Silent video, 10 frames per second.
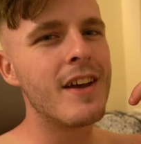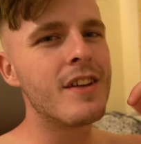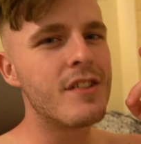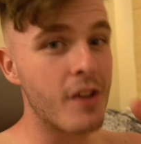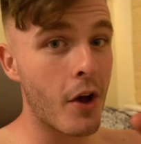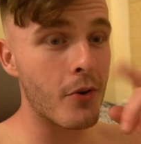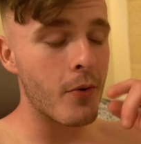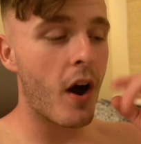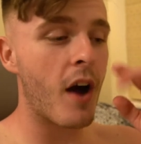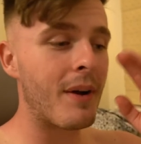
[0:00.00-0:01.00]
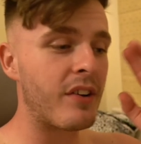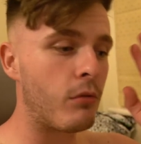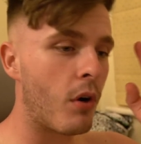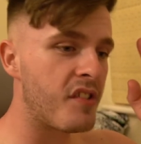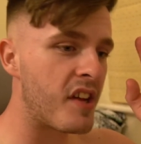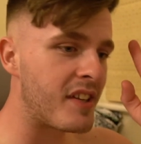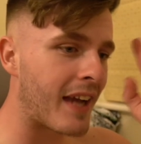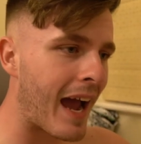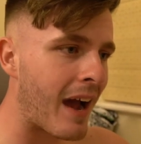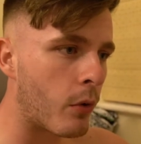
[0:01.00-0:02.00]
So, I'm actually rotating
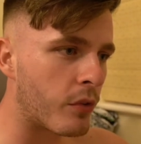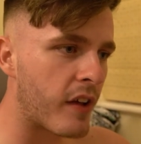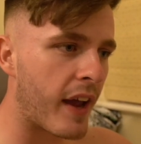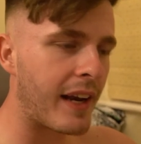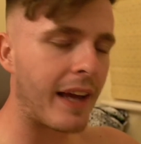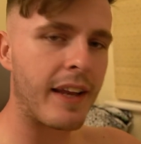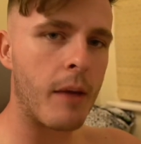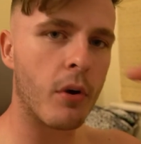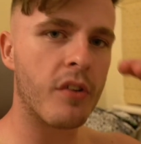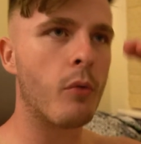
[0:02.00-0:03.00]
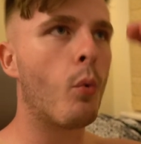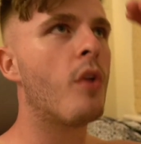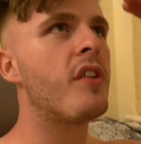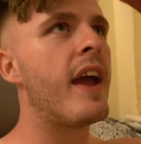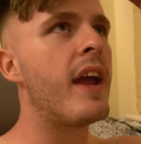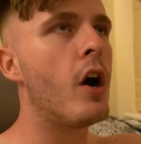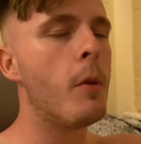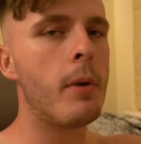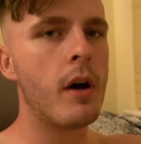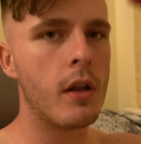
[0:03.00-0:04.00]
out a leg day because it was a
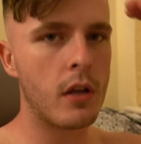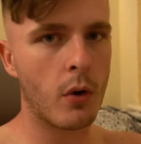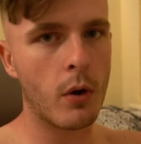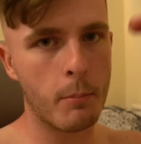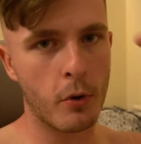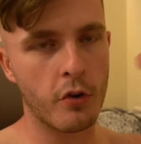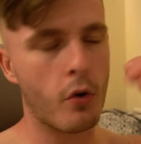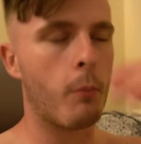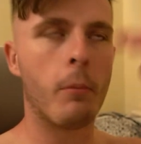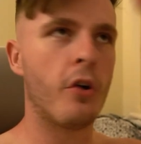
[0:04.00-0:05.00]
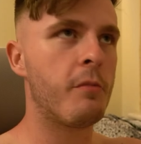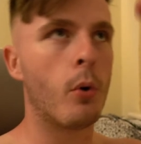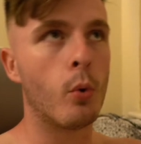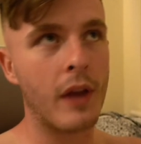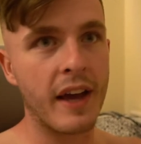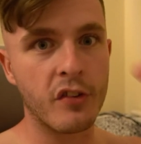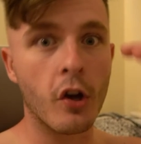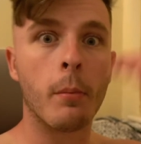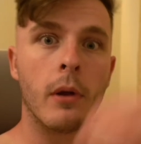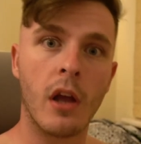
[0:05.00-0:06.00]
upper, lower, push, or push-pull legs,
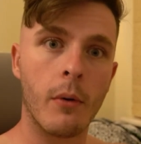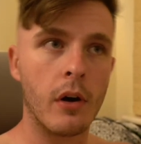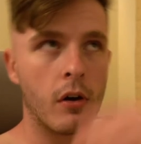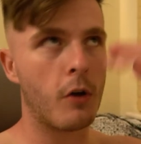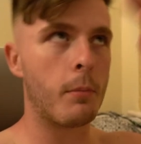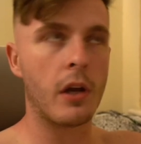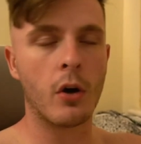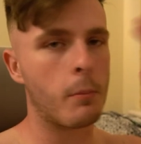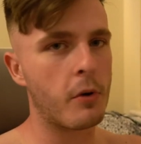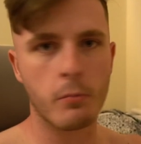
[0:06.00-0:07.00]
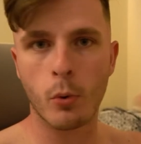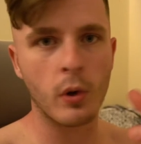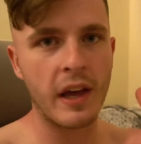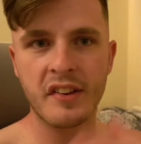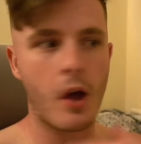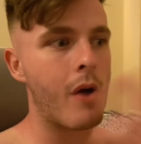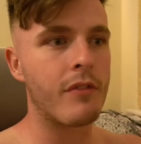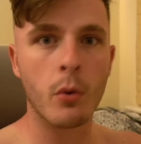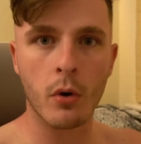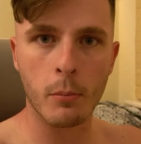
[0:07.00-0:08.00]
upper, lower, push-pull legs, however
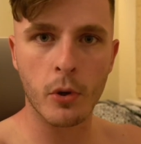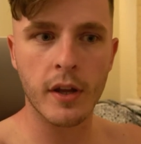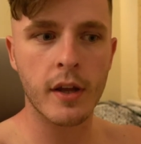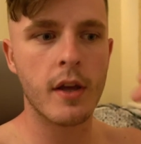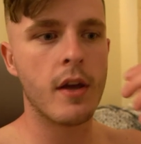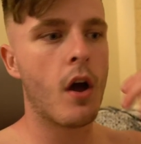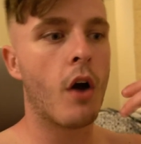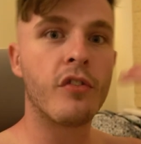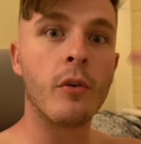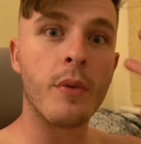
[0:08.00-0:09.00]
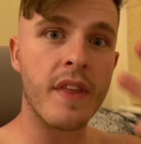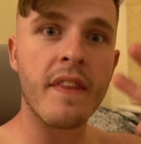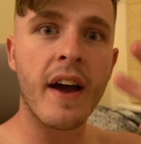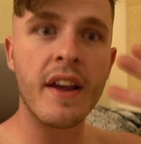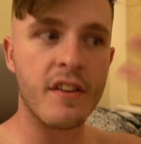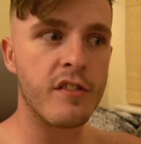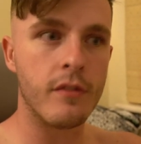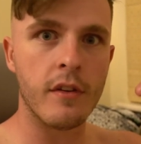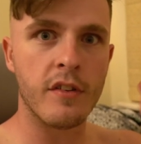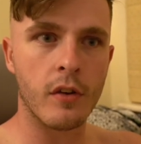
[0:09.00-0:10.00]
you want to put it. Obviously, within that is
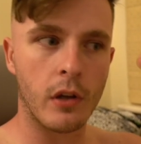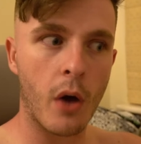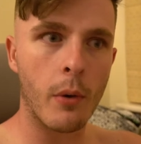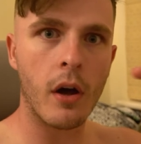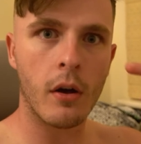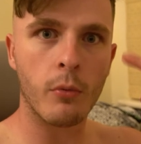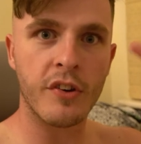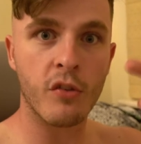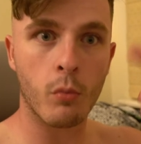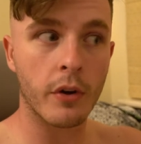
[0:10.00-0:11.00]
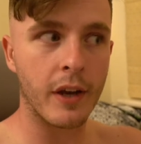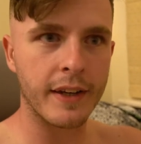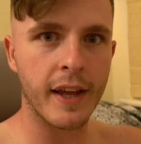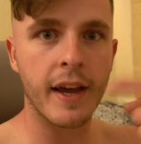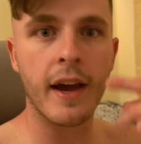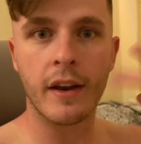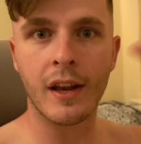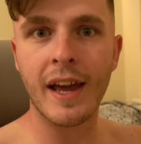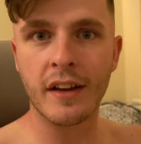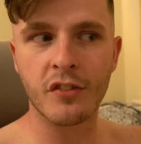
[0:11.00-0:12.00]
a lower, which is one leg day, and a
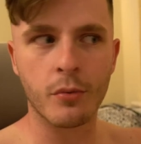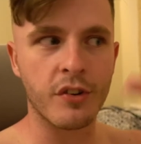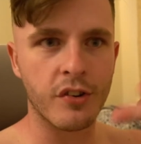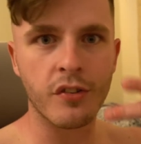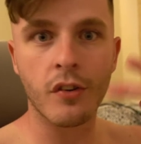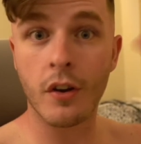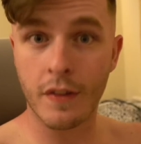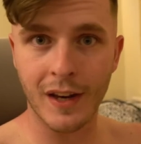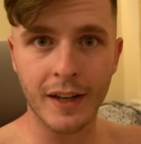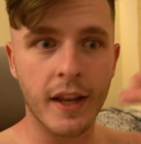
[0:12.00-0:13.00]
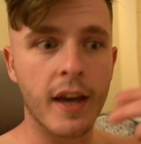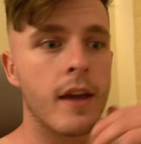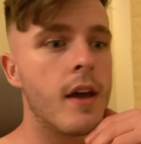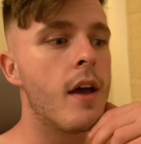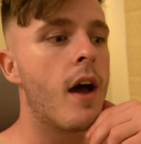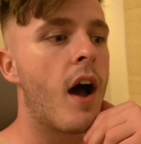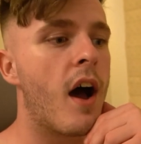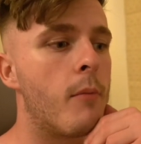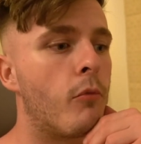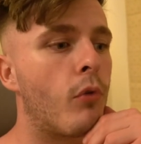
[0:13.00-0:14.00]
legs, which is another leg day.
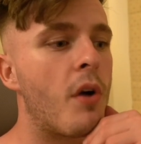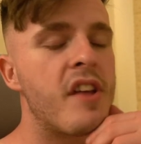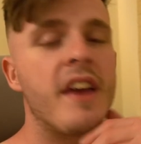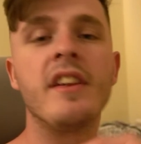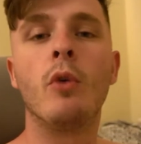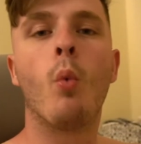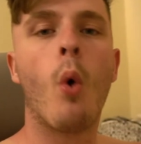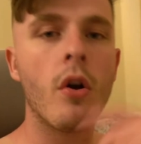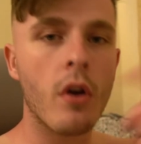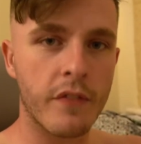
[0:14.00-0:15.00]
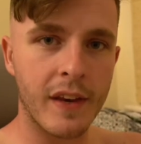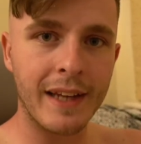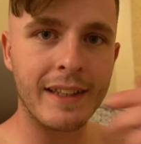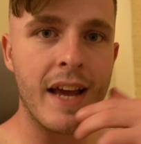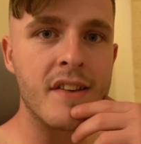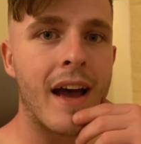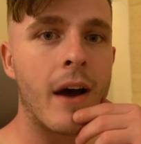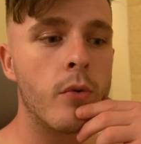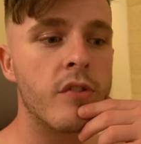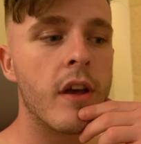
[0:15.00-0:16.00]
Rotating one of the leg days
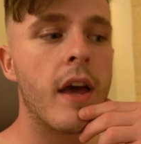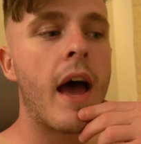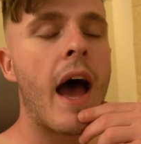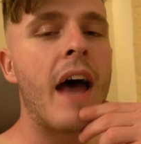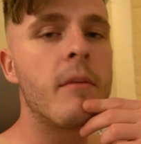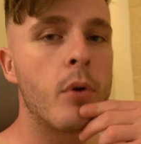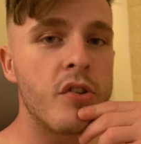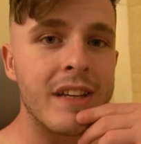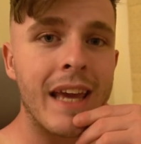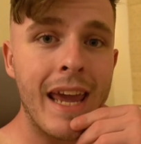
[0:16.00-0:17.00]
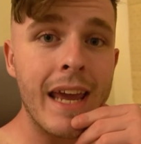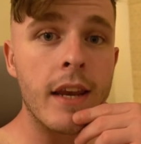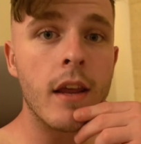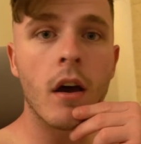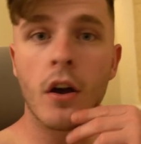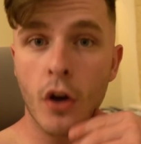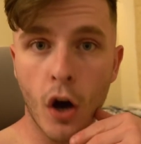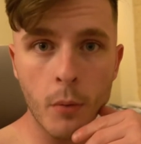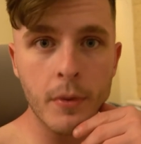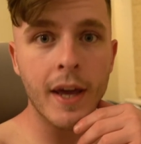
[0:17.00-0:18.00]
out and putting in an
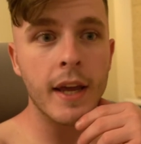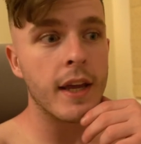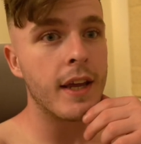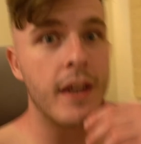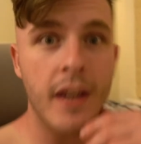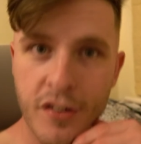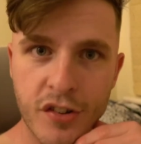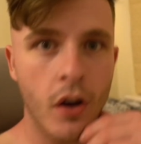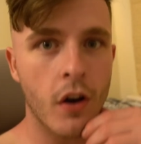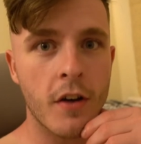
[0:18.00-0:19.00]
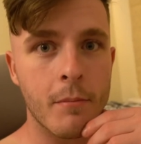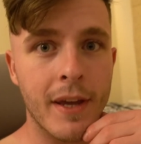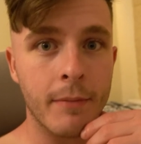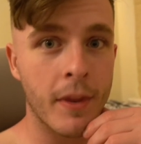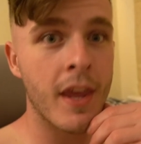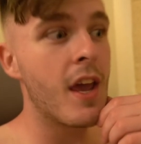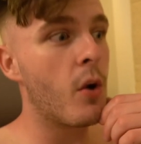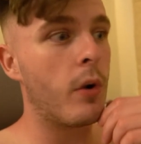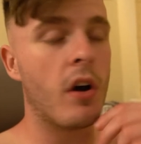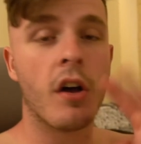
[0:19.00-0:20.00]
arm day. Yes, you heard me.
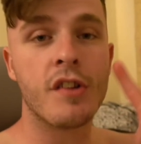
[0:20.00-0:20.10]
We are